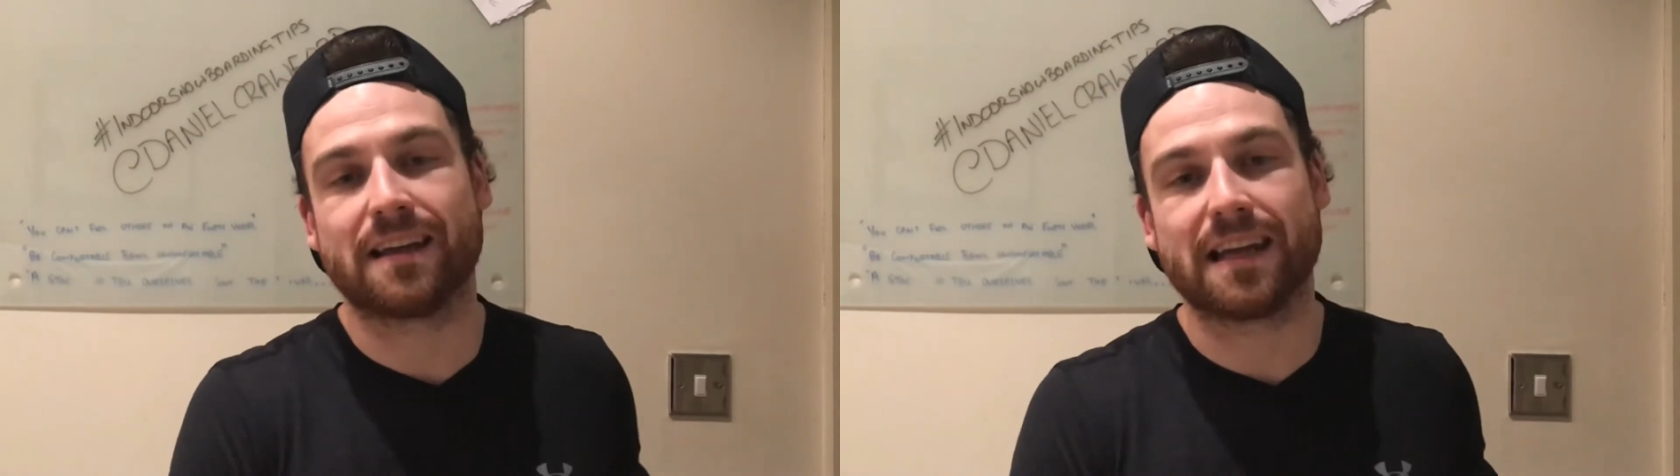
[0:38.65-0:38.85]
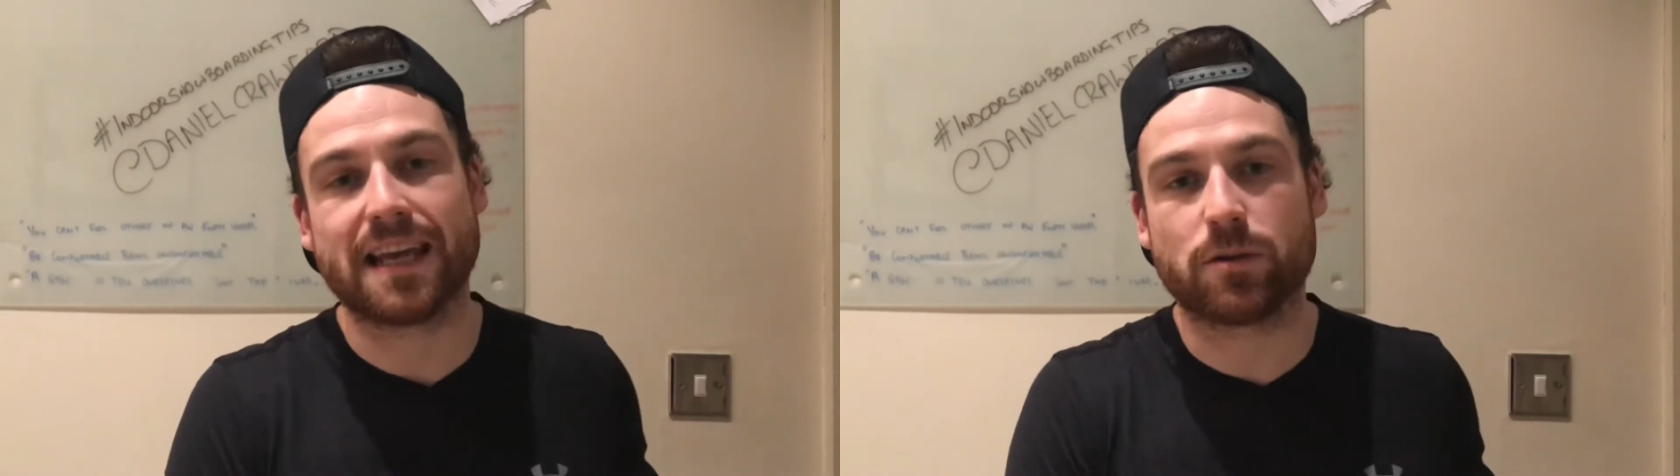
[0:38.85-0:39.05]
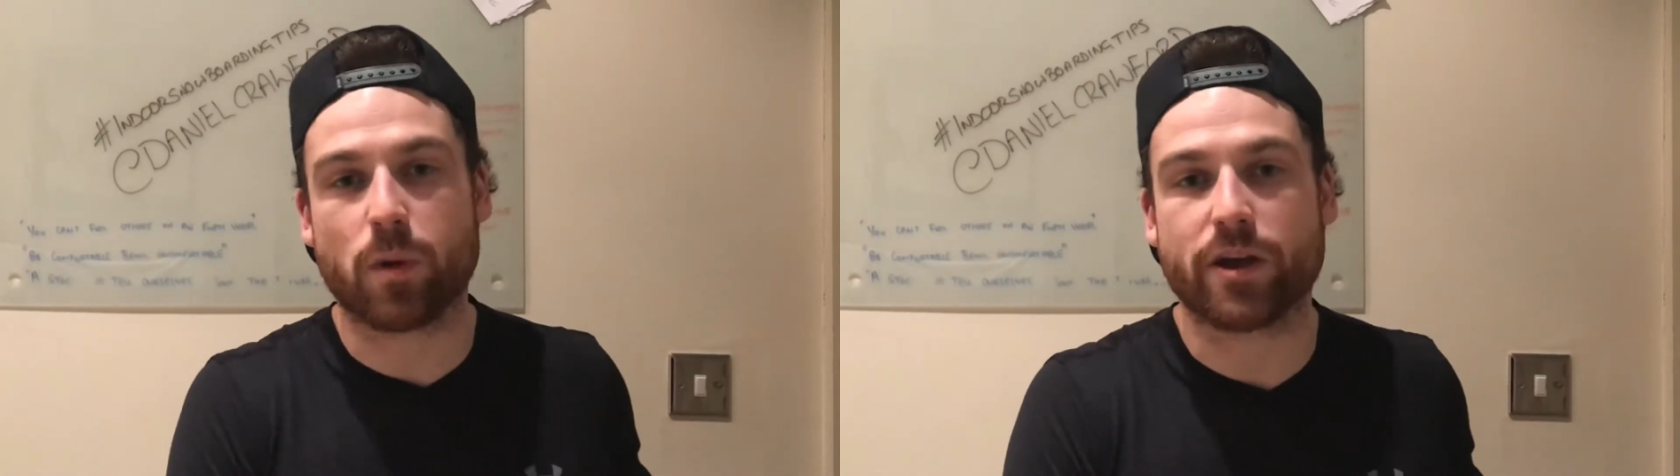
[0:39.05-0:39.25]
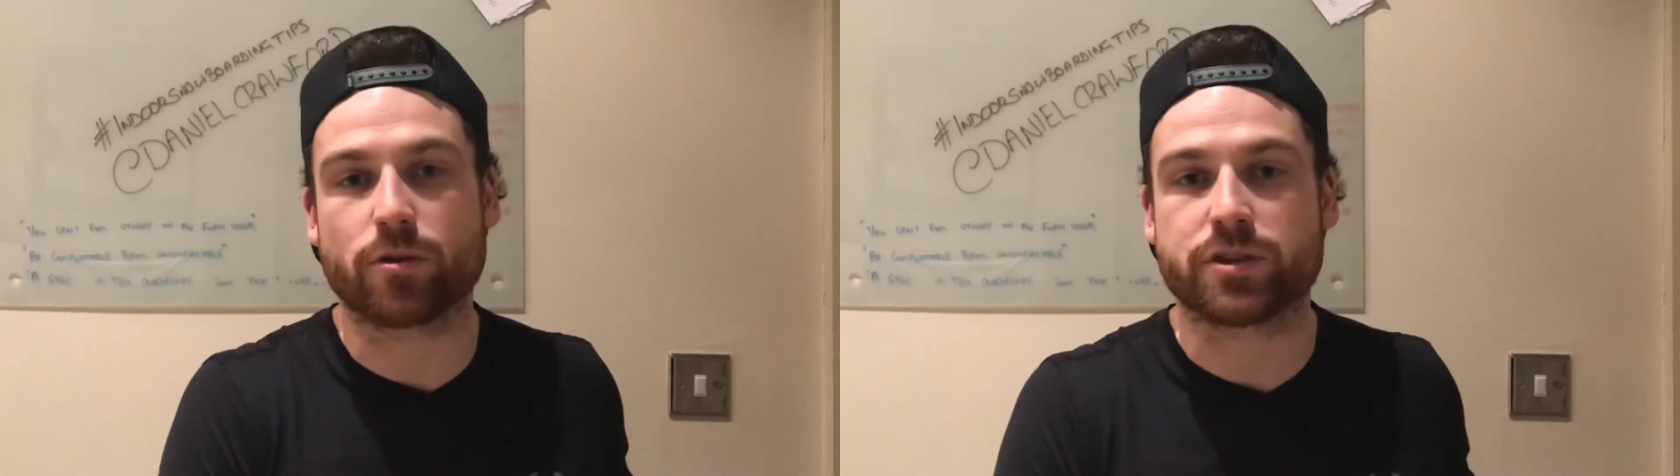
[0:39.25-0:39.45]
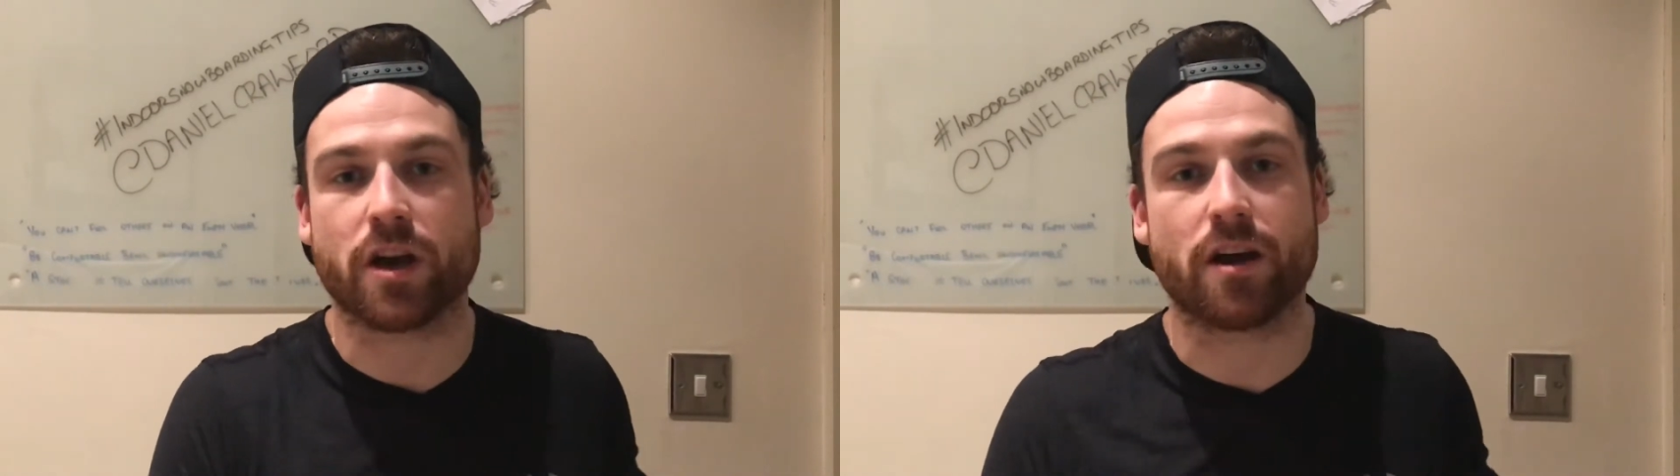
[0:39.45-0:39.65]
lead where
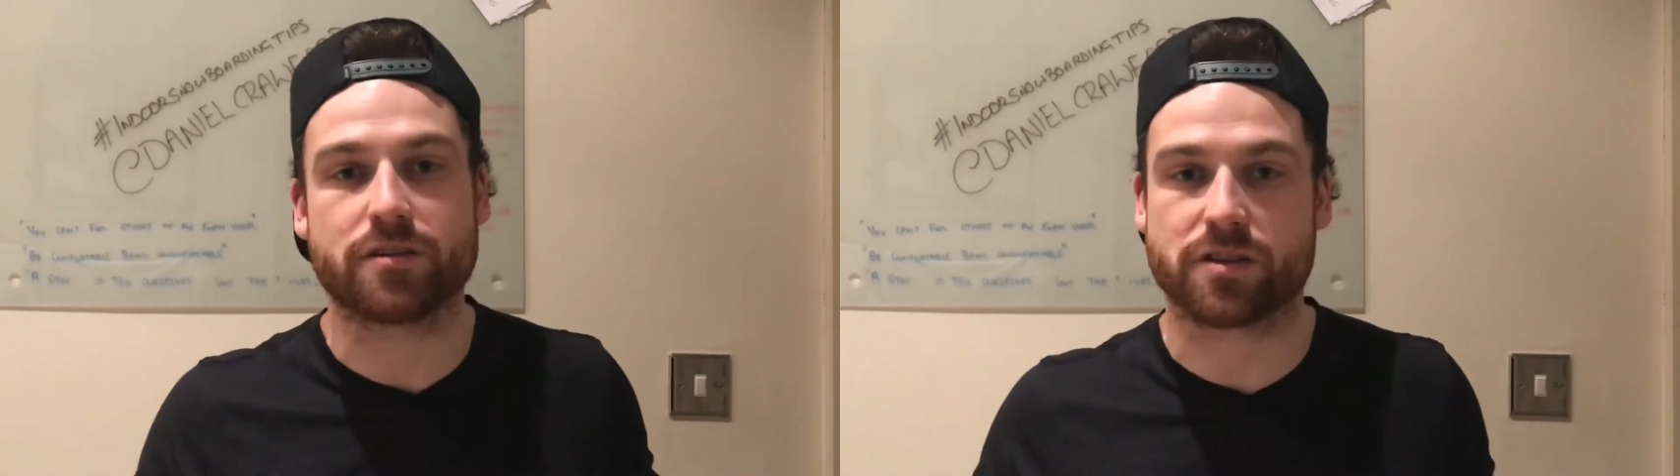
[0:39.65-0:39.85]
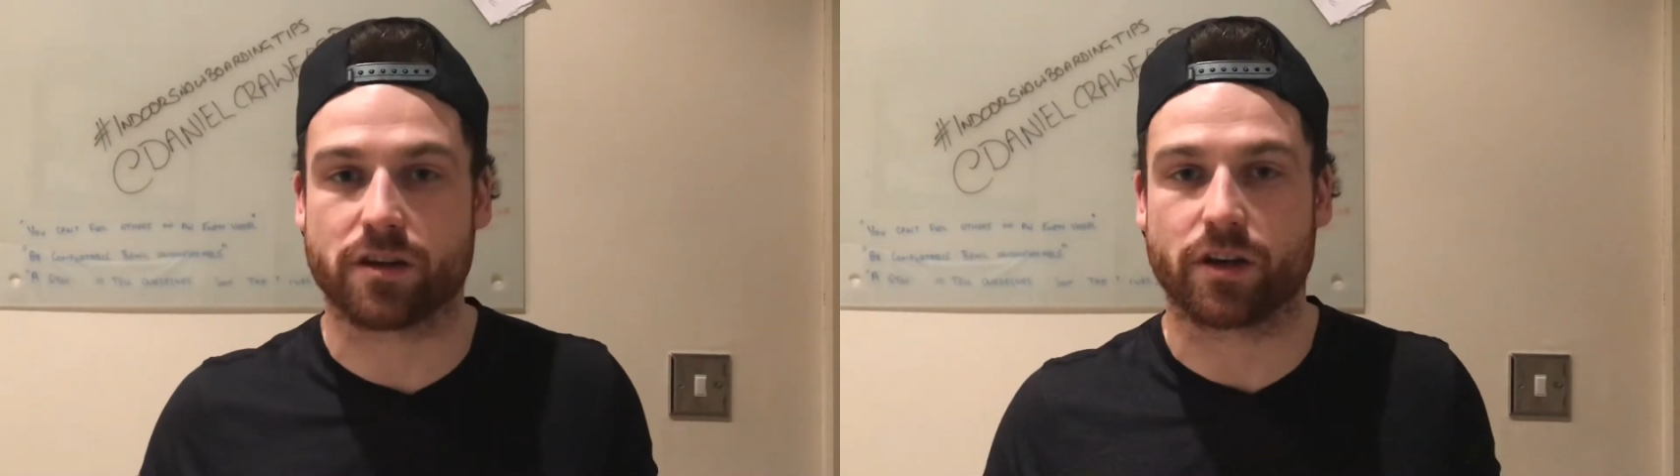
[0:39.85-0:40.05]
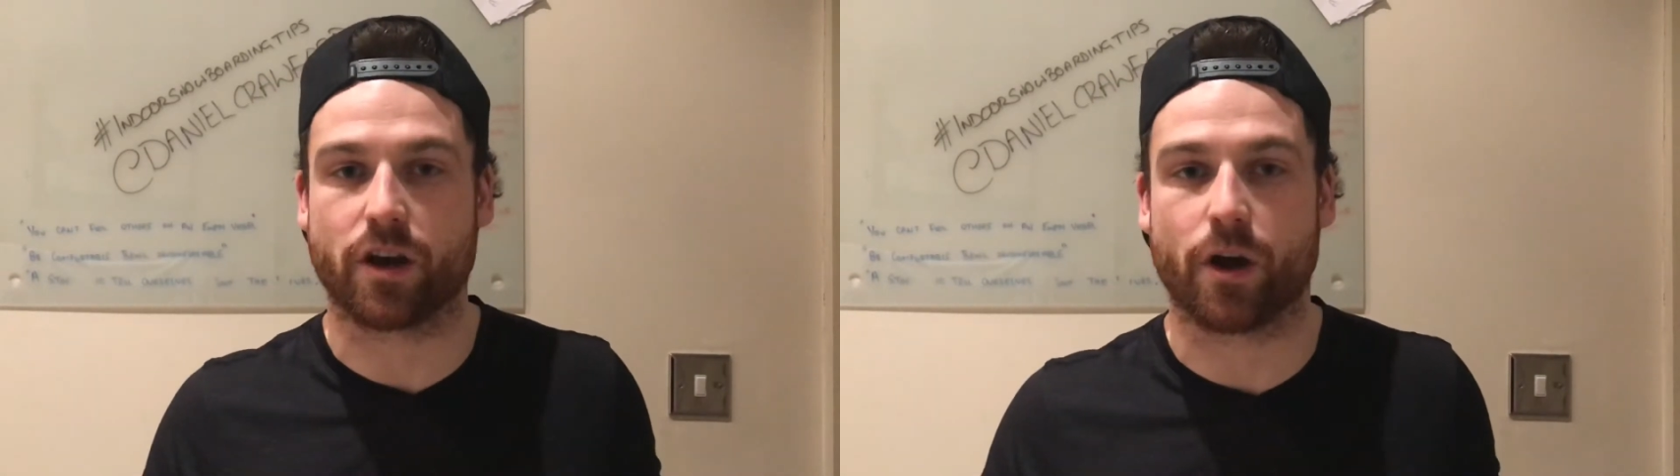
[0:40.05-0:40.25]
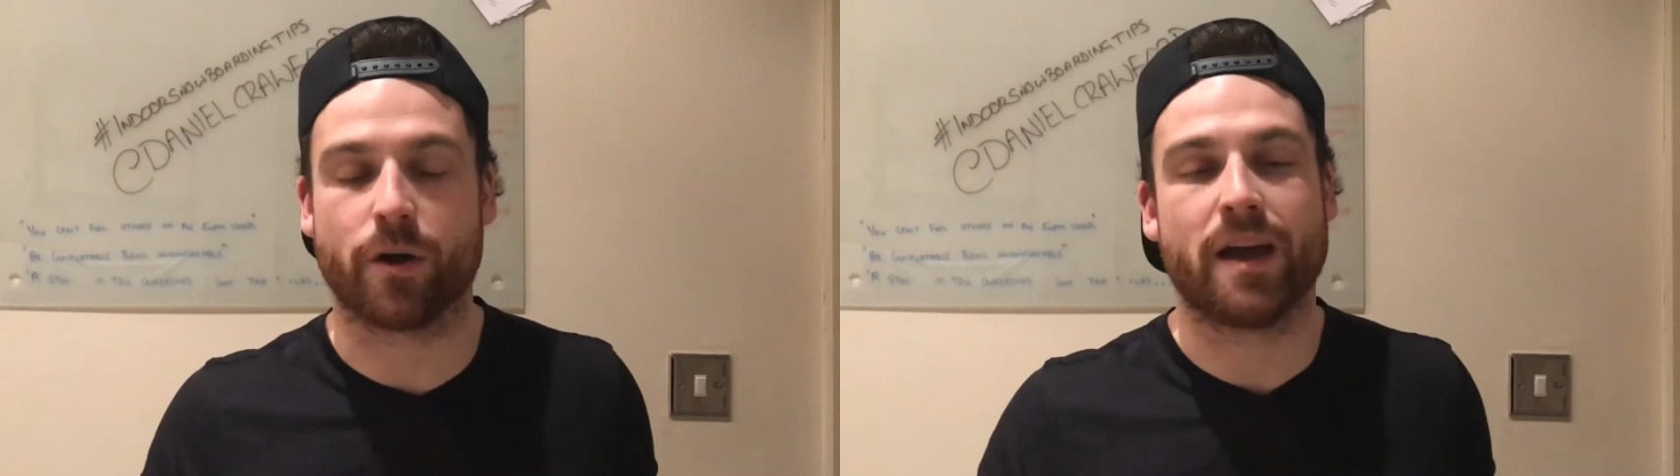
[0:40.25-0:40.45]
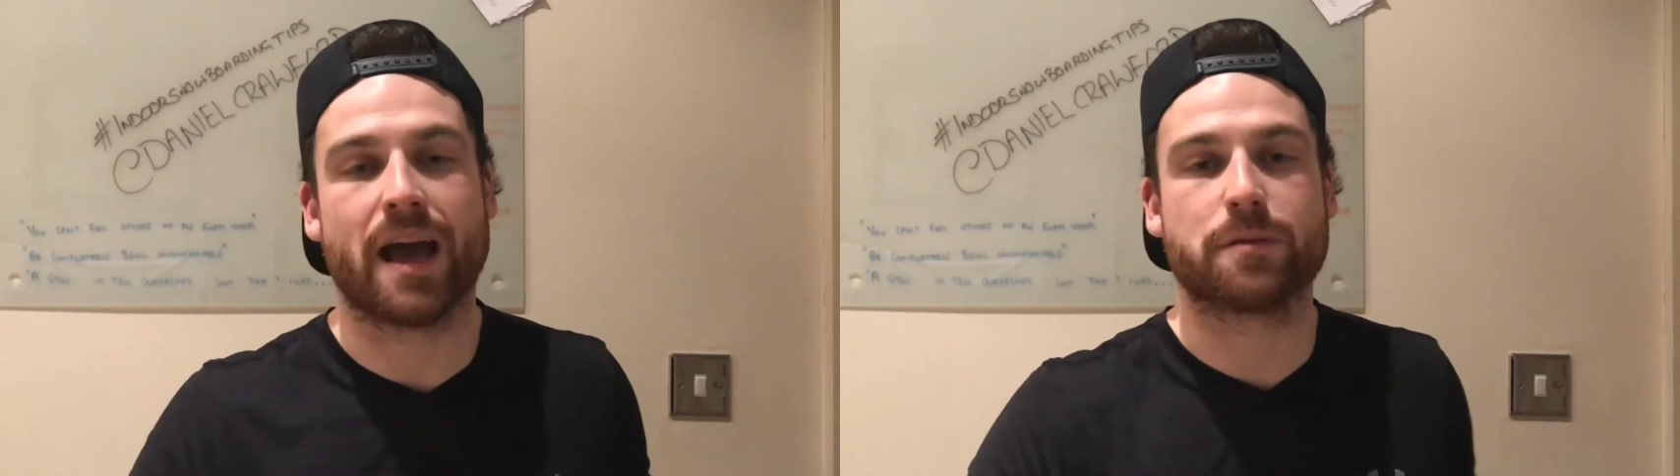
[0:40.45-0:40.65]
your turn's gonna go.